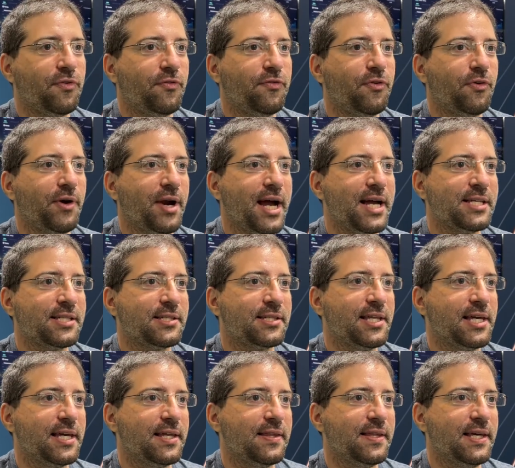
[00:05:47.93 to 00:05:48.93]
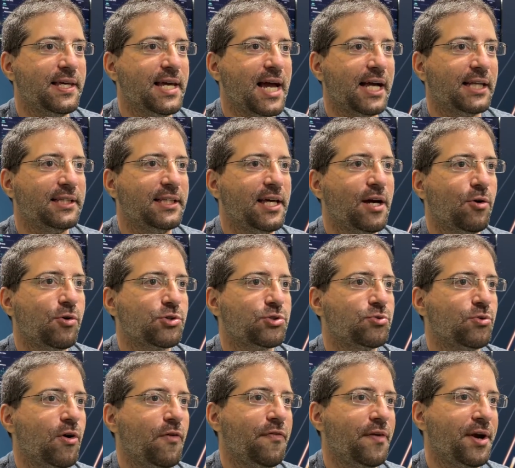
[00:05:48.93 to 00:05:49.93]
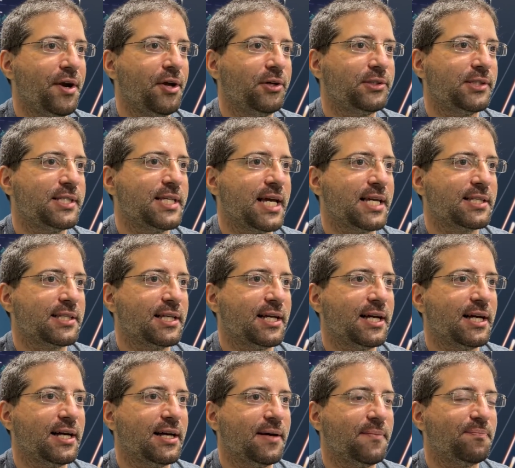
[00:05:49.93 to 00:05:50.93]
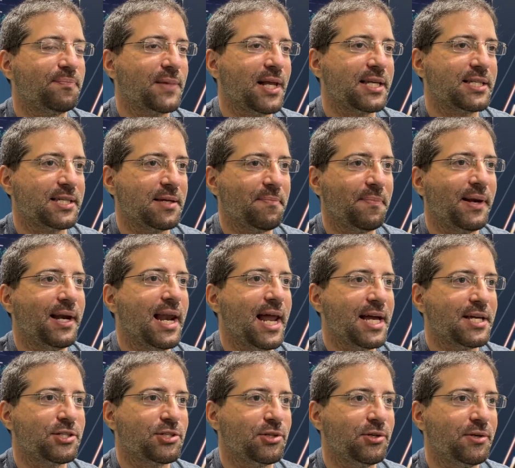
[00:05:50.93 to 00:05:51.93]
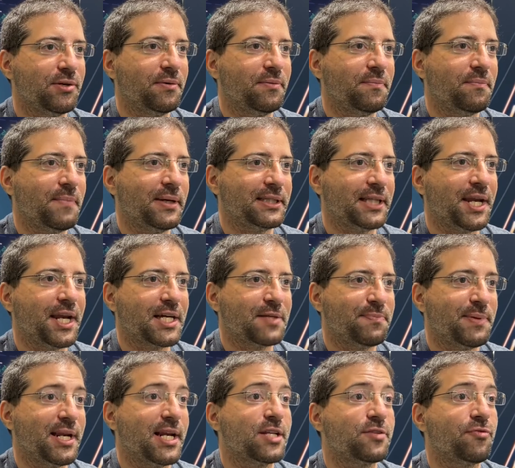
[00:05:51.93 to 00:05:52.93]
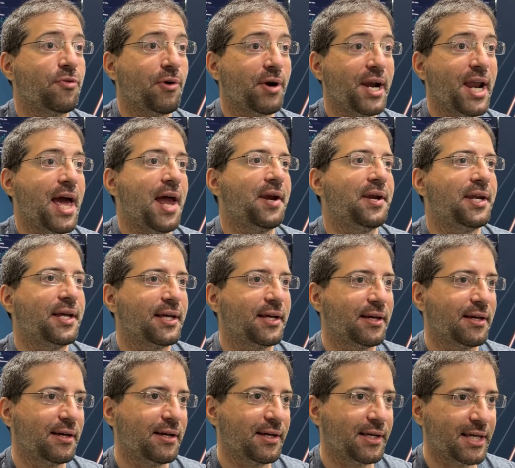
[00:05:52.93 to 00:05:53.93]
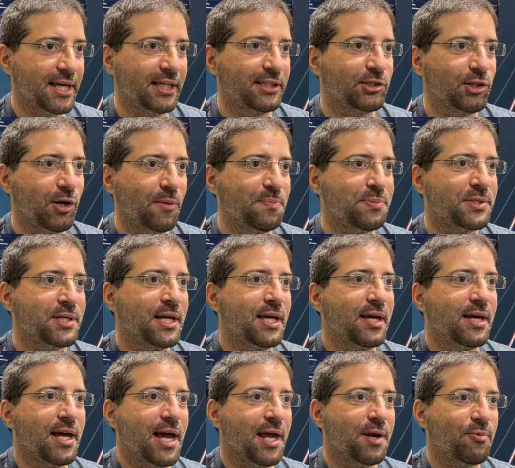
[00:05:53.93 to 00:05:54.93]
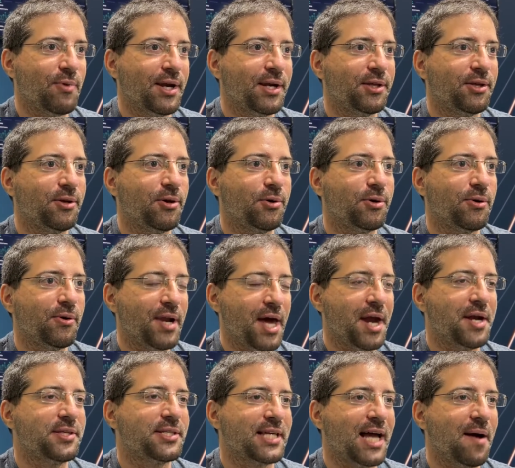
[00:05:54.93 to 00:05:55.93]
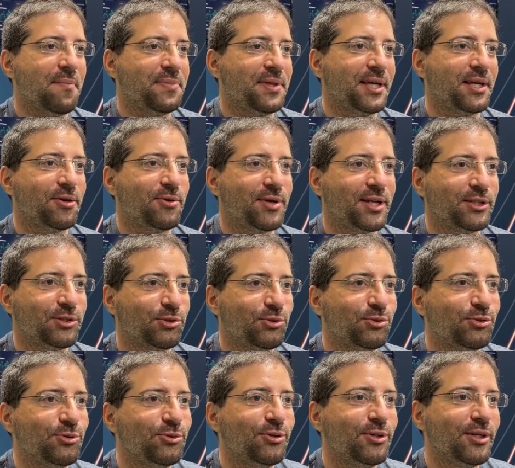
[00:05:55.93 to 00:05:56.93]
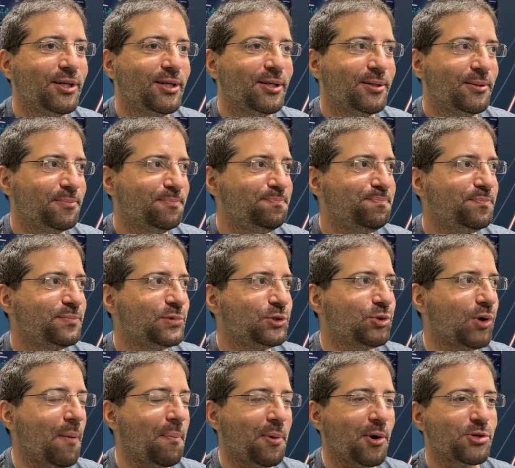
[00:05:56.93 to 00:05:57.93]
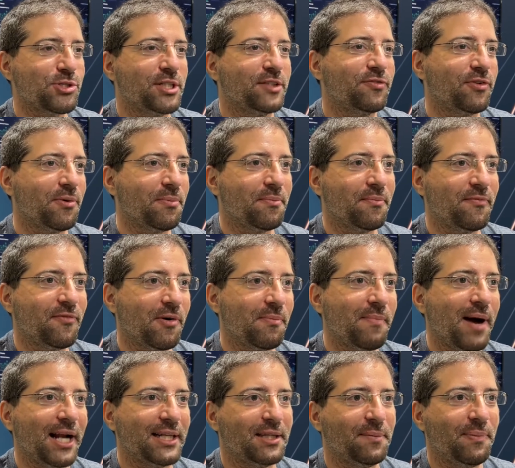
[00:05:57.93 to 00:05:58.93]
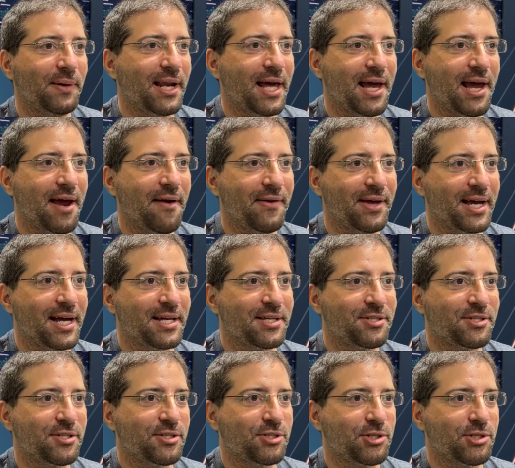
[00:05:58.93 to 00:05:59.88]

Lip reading: For us, the idea was to offer not just a simple lesson, but an experience for learning GitOps. And when you learn something, you need to approach it from multiple areas.